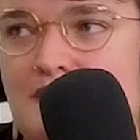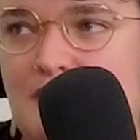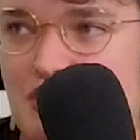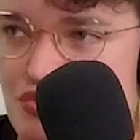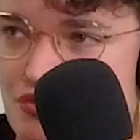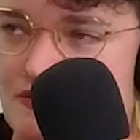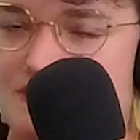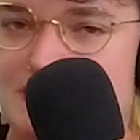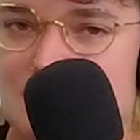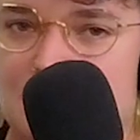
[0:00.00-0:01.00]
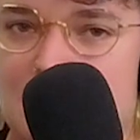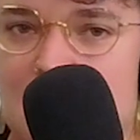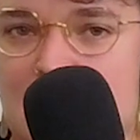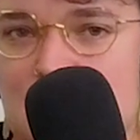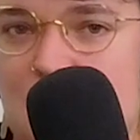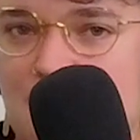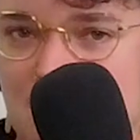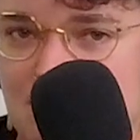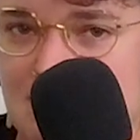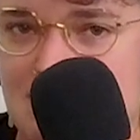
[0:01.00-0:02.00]
make sure the facility has all that
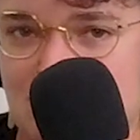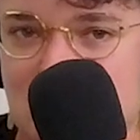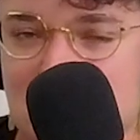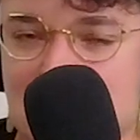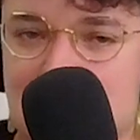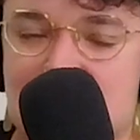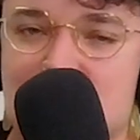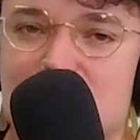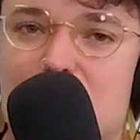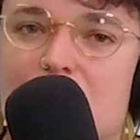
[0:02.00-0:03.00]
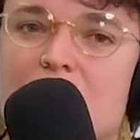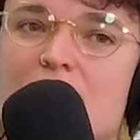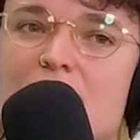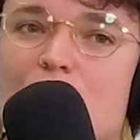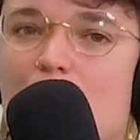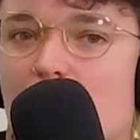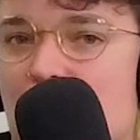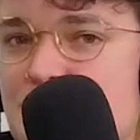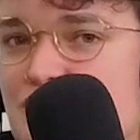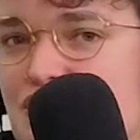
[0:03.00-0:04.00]
it needs to be successful, while
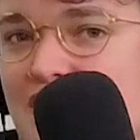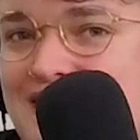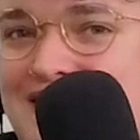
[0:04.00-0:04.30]
also trying to